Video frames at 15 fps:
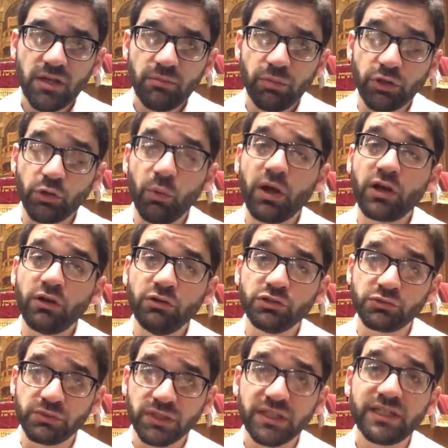But you want to know
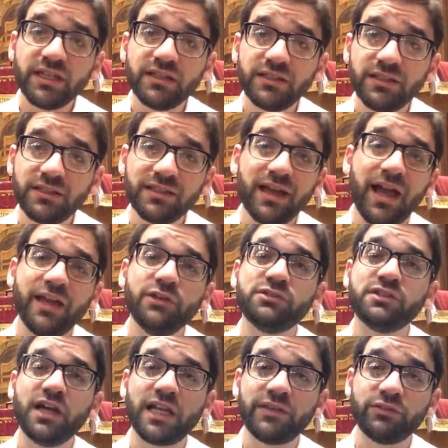who's really guilty? The guy who's
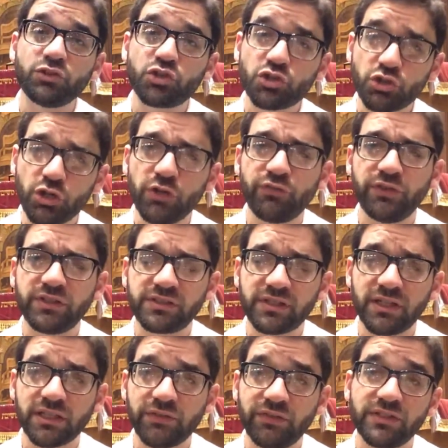not even sure if he
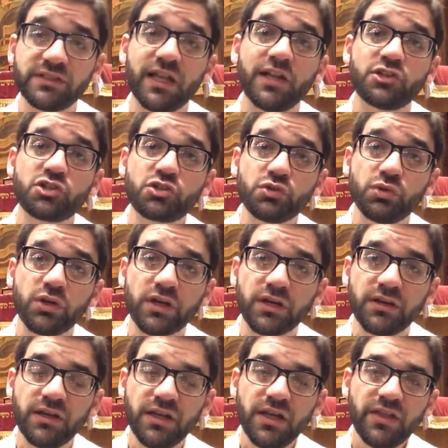sinned. If he's not
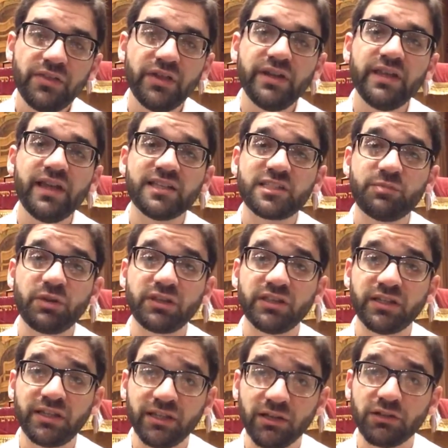sure, then he has to bring the
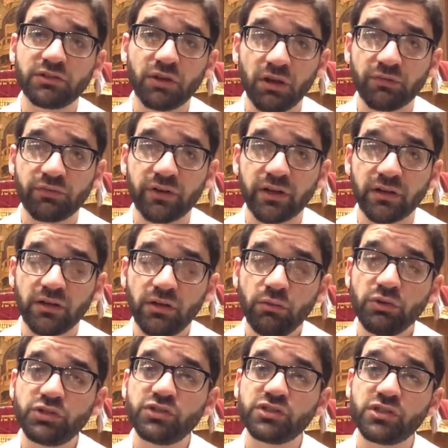guilt offering,
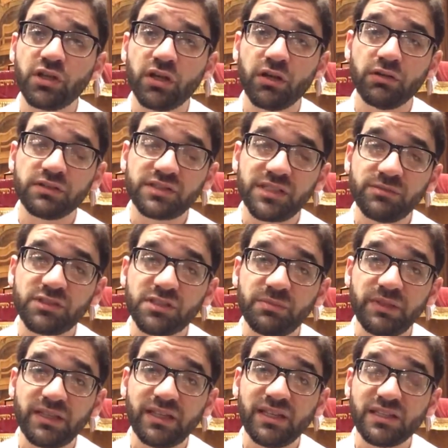which is seems to
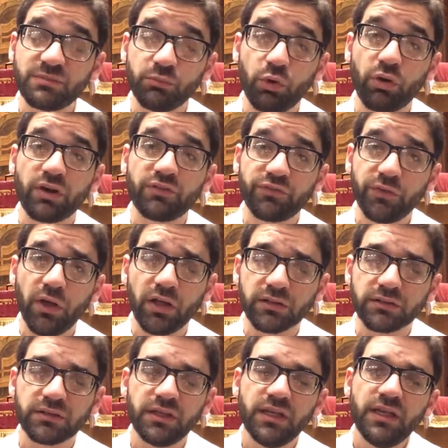be that he's more at
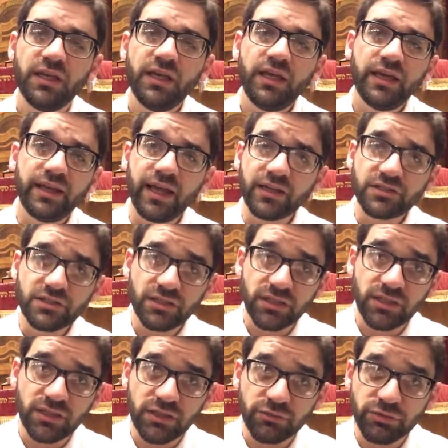fault. And
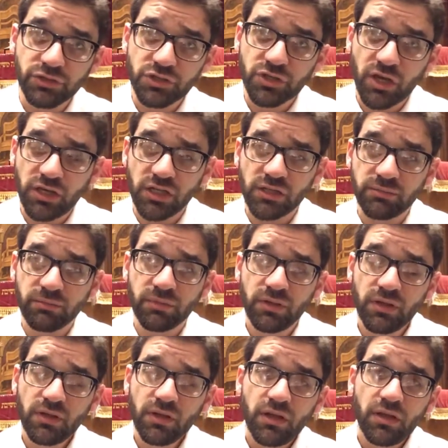actually, the Rishonim,
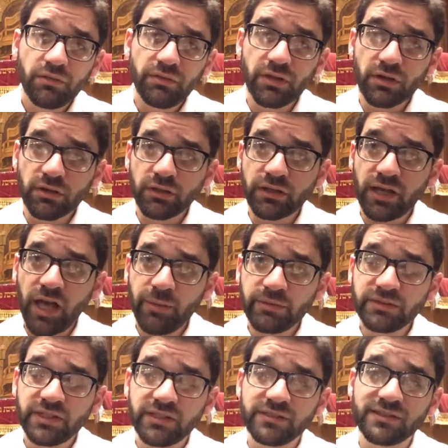the early
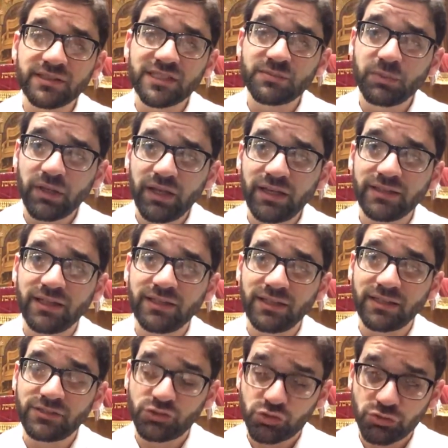commentators, explain that
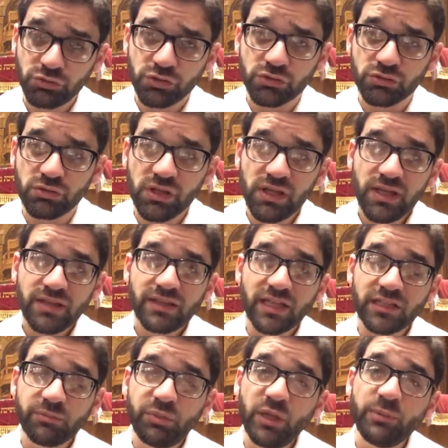that's true.
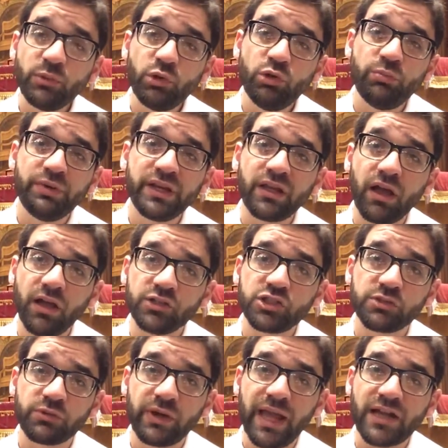That the people who bring
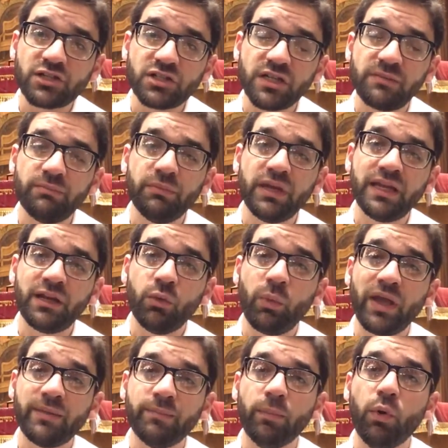asham are actually, in a
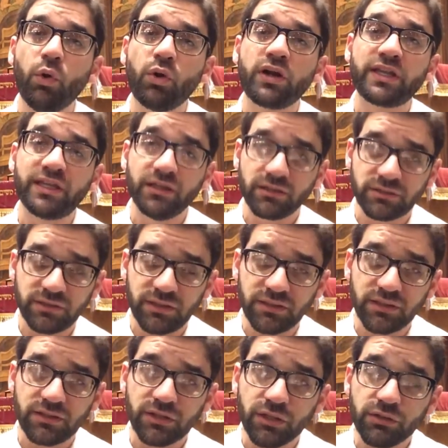way, more guilty
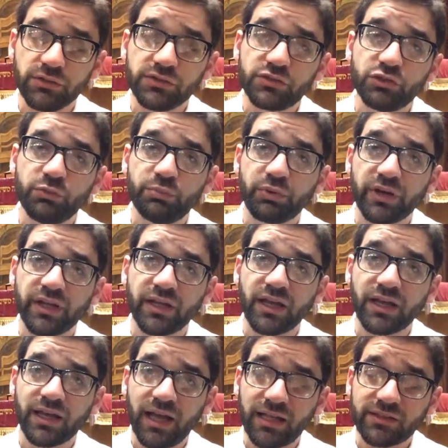than those who bring a
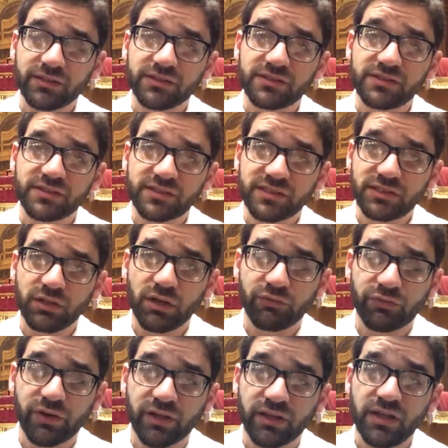chatas, the sin
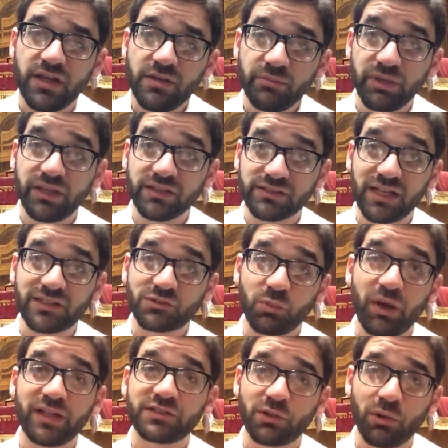offering, because that's
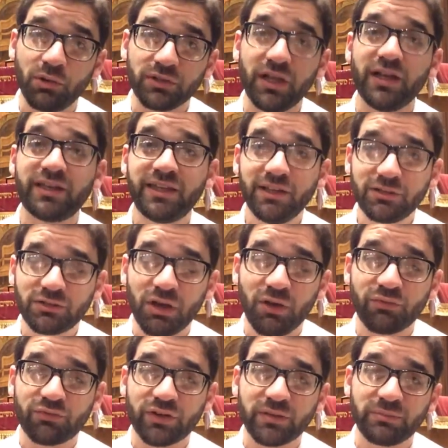why it's called a guilt
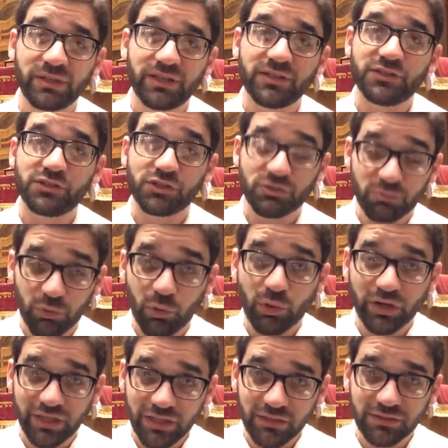offering, because you're
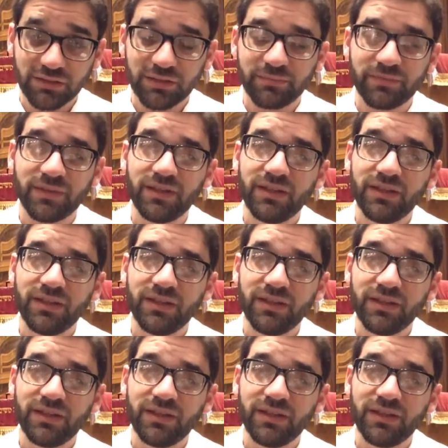more guilty.